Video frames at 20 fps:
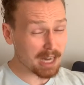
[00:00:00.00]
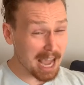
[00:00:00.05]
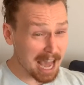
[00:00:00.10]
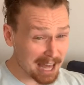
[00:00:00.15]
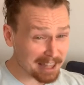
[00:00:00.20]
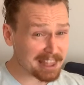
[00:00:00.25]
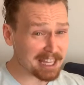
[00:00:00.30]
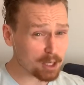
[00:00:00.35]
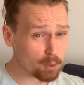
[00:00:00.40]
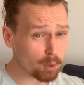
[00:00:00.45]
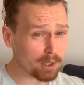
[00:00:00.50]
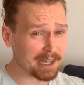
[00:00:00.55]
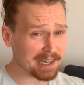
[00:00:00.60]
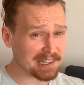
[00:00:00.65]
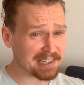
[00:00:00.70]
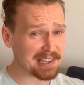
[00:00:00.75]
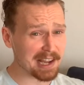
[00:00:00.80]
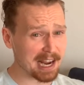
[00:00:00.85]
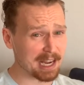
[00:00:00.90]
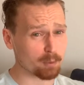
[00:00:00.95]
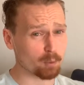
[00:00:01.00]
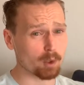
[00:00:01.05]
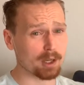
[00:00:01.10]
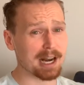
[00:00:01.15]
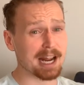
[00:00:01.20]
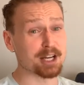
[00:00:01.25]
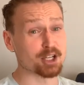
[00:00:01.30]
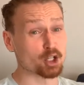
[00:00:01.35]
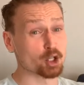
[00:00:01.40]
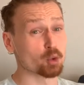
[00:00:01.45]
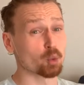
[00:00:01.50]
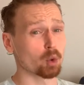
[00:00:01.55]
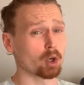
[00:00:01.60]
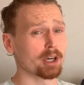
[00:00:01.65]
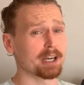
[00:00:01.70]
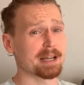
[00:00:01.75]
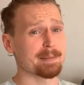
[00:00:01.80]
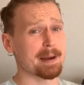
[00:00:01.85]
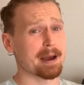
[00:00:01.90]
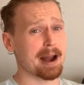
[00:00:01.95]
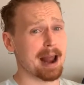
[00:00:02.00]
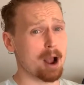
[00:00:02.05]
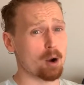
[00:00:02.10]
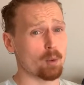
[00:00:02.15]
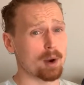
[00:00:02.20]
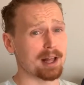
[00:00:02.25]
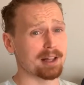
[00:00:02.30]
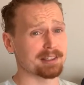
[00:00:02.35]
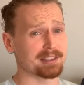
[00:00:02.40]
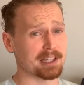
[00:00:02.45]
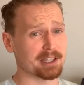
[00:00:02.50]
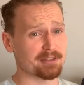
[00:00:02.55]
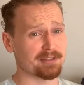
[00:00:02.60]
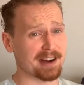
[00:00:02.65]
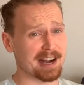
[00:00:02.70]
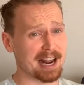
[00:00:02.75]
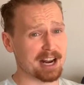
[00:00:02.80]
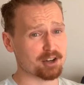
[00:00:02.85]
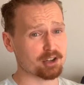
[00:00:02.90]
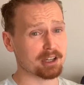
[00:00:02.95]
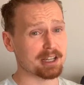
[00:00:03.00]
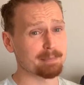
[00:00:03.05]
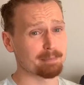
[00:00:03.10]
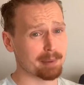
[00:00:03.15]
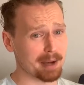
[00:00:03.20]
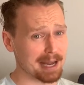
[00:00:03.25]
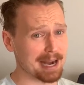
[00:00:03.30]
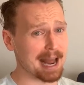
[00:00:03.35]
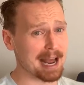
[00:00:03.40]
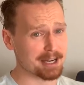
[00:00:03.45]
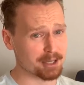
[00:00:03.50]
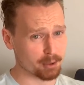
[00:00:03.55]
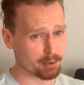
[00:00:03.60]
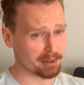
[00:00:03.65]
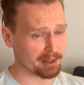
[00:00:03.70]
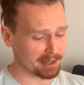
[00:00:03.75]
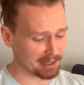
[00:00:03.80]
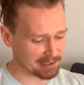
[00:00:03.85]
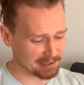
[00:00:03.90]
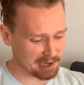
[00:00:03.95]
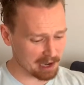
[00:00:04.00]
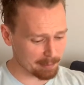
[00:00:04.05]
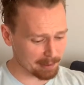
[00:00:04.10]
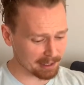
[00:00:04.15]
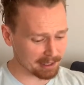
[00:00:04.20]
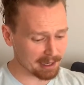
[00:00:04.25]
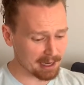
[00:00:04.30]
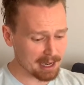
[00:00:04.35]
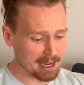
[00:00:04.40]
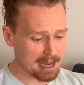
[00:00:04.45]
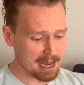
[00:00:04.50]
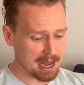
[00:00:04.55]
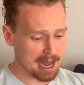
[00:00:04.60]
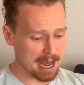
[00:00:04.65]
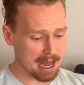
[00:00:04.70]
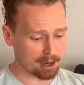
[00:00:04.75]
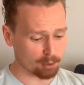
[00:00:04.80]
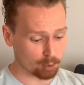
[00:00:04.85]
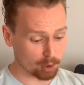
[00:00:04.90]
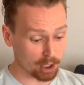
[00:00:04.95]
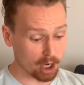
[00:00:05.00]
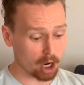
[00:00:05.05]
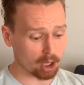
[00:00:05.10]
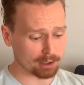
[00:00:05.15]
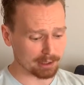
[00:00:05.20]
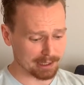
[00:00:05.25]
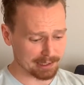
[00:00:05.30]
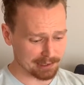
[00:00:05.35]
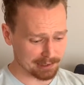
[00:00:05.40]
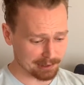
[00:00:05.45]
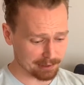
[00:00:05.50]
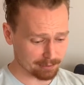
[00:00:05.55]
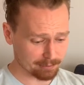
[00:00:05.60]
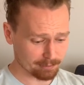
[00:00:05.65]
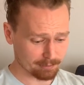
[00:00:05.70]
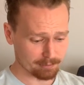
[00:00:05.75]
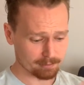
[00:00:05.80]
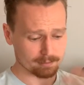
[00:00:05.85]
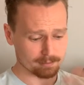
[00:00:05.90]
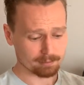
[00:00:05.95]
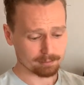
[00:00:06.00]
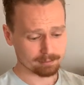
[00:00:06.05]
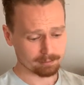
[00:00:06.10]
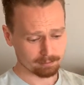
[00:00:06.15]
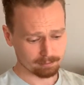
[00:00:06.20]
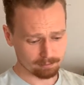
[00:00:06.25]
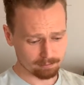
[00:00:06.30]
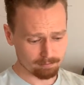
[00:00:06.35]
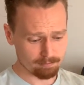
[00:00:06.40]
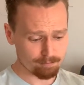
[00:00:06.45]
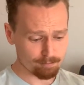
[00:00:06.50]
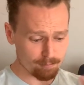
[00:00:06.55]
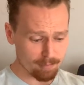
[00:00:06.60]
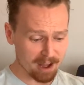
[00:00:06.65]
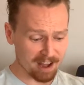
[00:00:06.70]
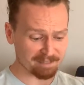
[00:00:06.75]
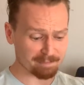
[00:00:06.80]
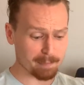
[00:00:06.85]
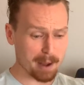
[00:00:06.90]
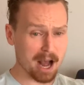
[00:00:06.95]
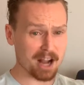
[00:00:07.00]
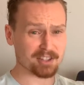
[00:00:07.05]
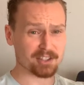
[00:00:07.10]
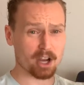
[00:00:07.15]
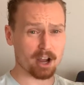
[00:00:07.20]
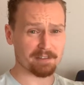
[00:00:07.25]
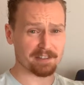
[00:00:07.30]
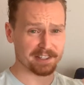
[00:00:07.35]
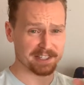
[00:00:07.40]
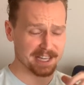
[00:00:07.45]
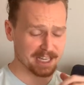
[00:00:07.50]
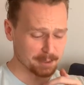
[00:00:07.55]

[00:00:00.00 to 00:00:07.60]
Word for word: I think we'll get a second one. I do worry about how well it does financially, but I do think it's coming, regardless of box office